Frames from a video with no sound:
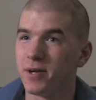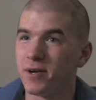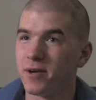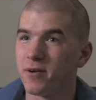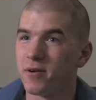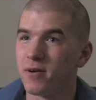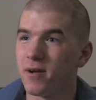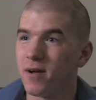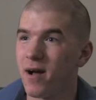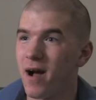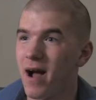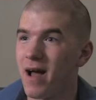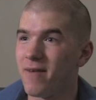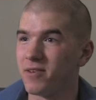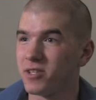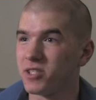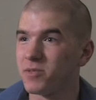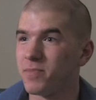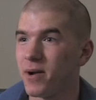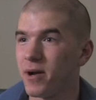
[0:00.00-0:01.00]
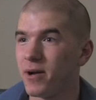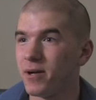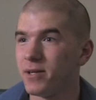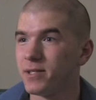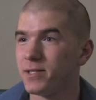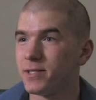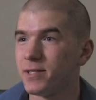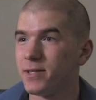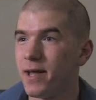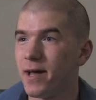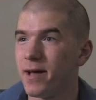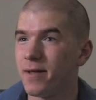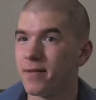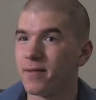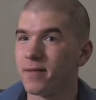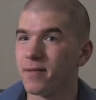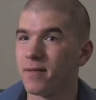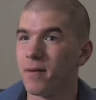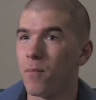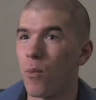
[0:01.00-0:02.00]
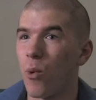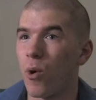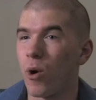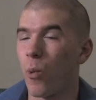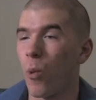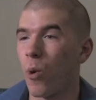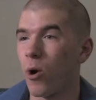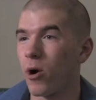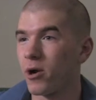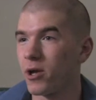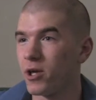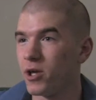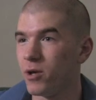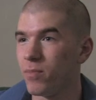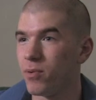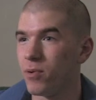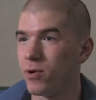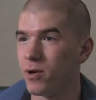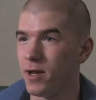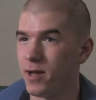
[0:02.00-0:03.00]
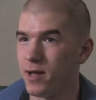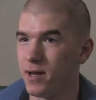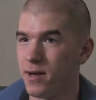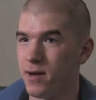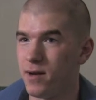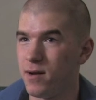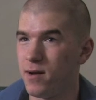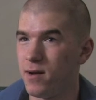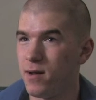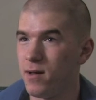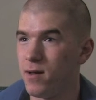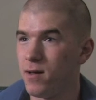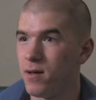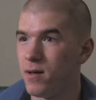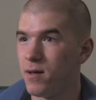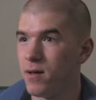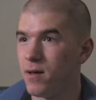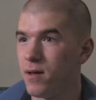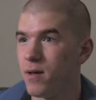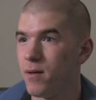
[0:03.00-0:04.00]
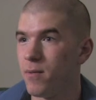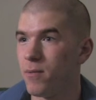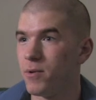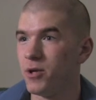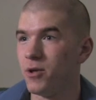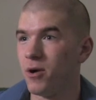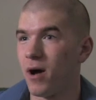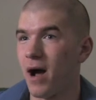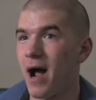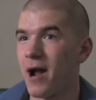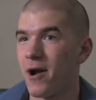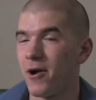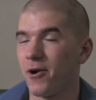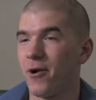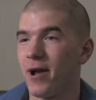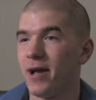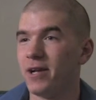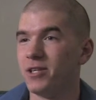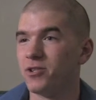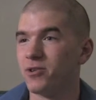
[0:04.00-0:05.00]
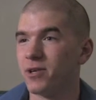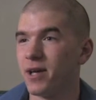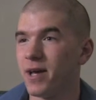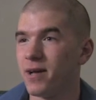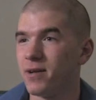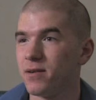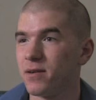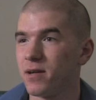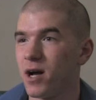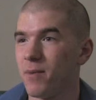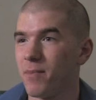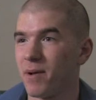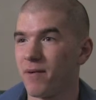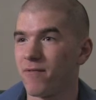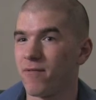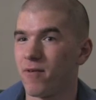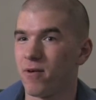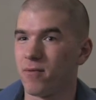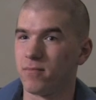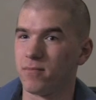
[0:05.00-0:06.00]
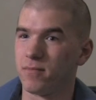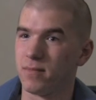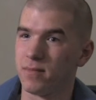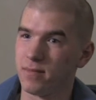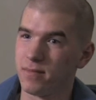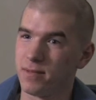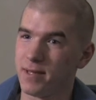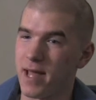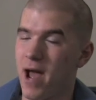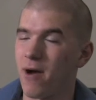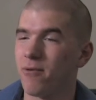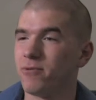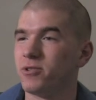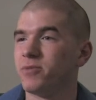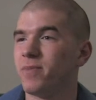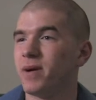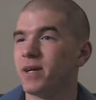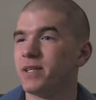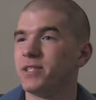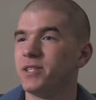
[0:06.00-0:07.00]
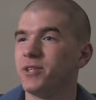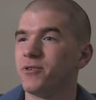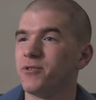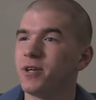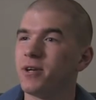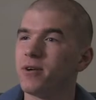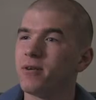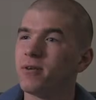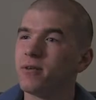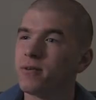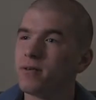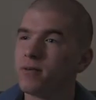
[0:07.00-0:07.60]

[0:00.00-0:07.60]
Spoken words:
year, I've experienced that the more work you put in, the higher grades you'll get coming from now into my senior year.